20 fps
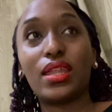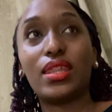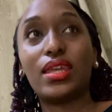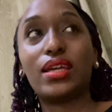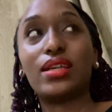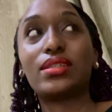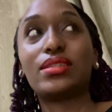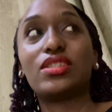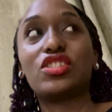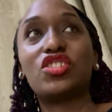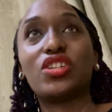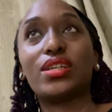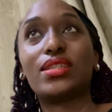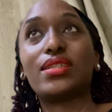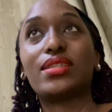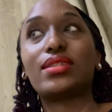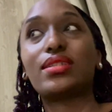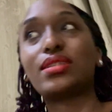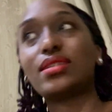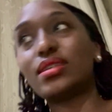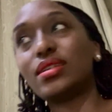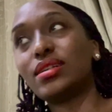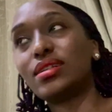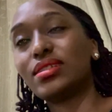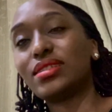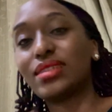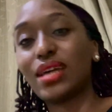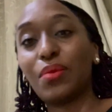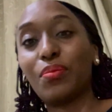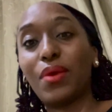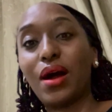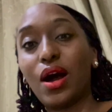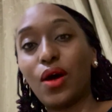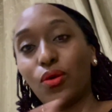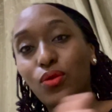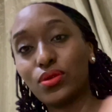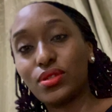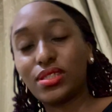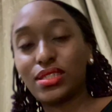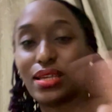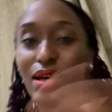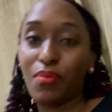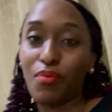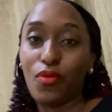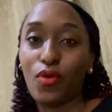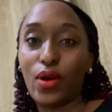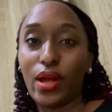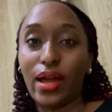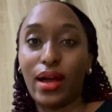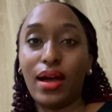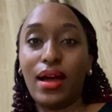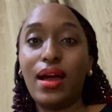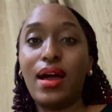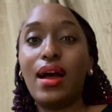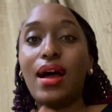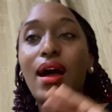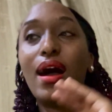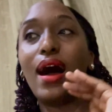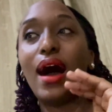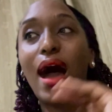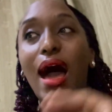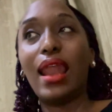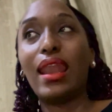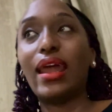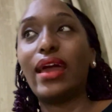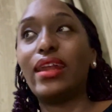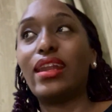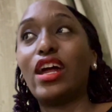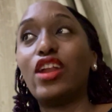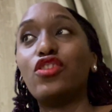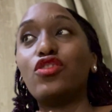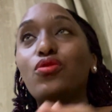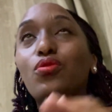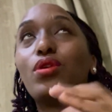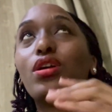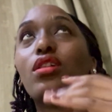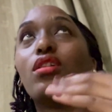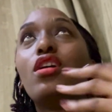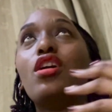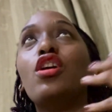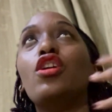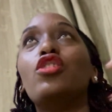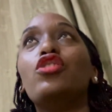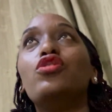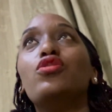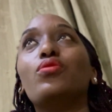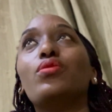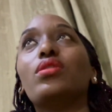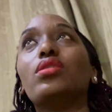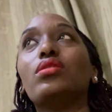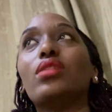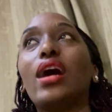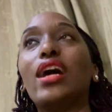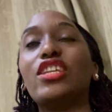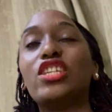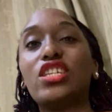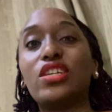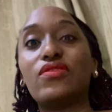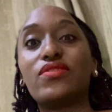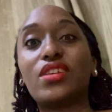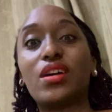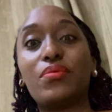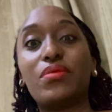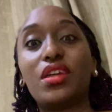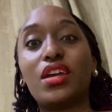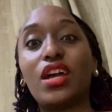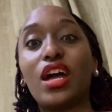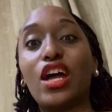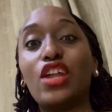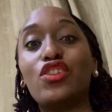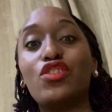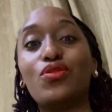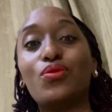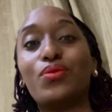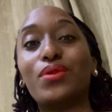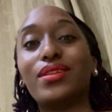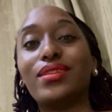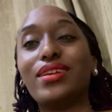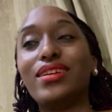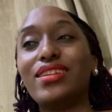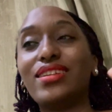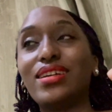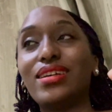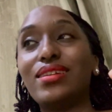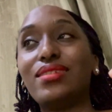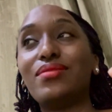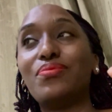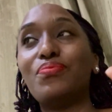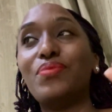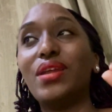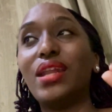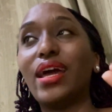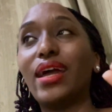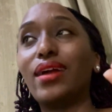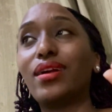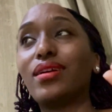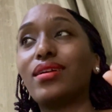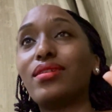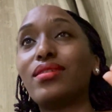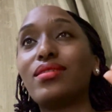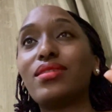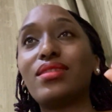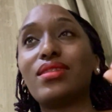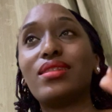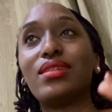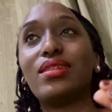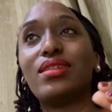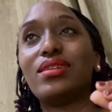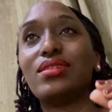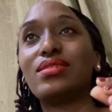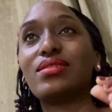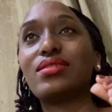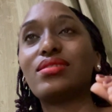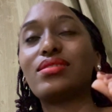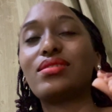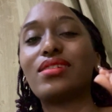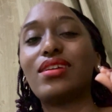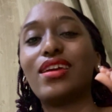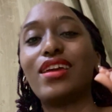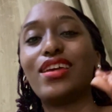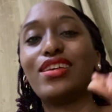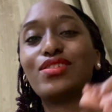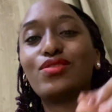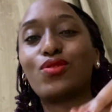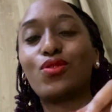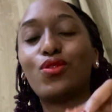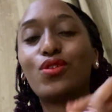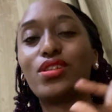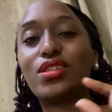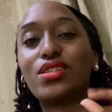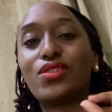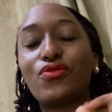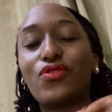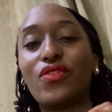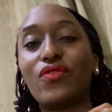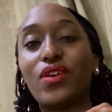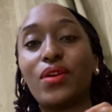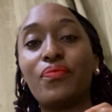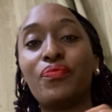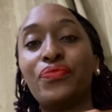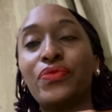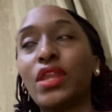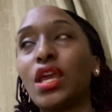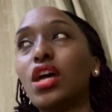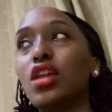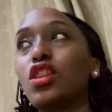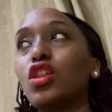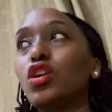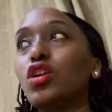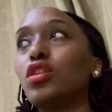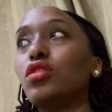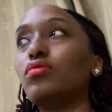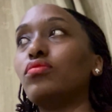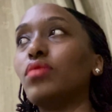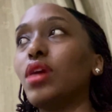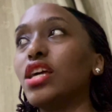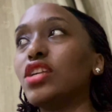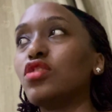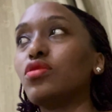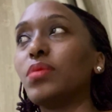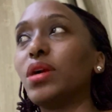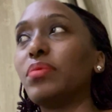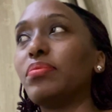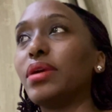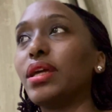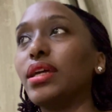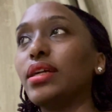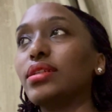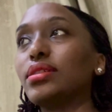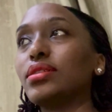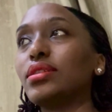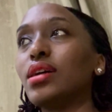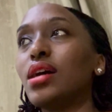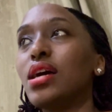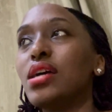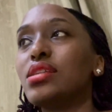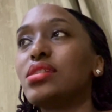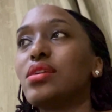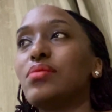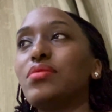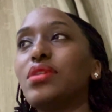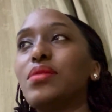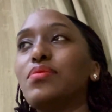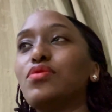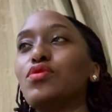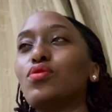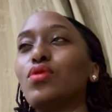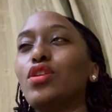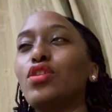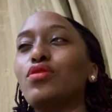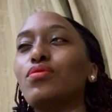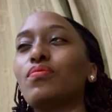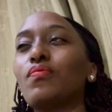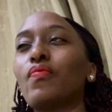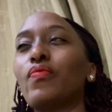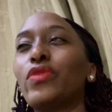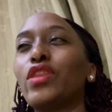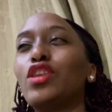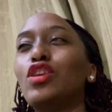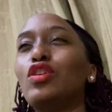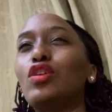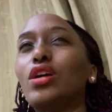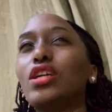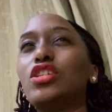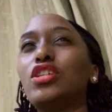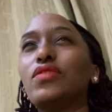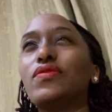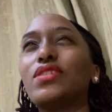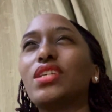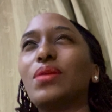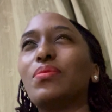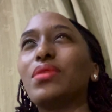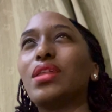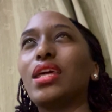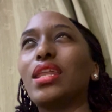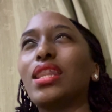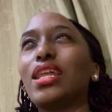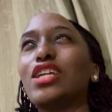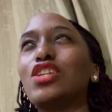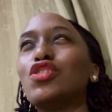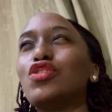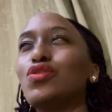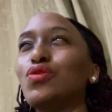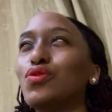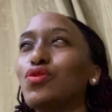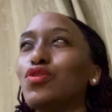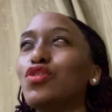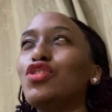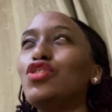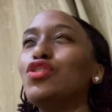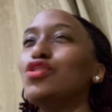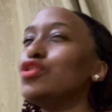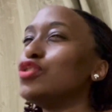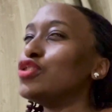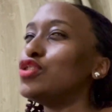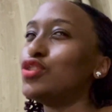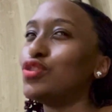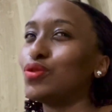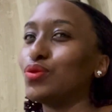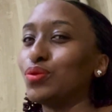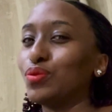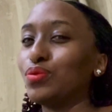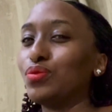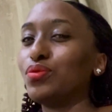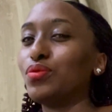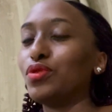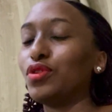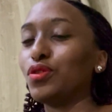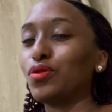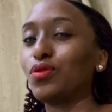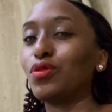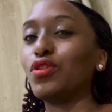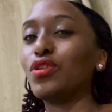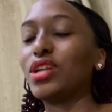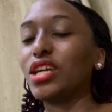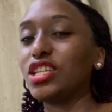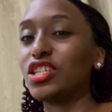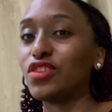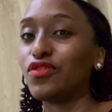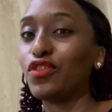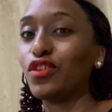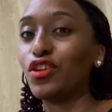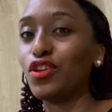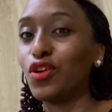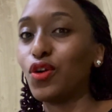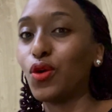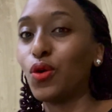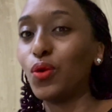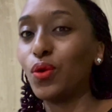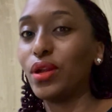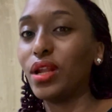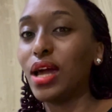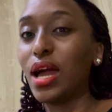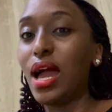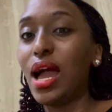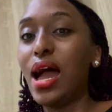Things just somehow, somewhere align, and you will achieve something, and you will indeed be like, this is God's favor. Though as human beings, sometimes when you achieve something that you knew you could not achieve on your own,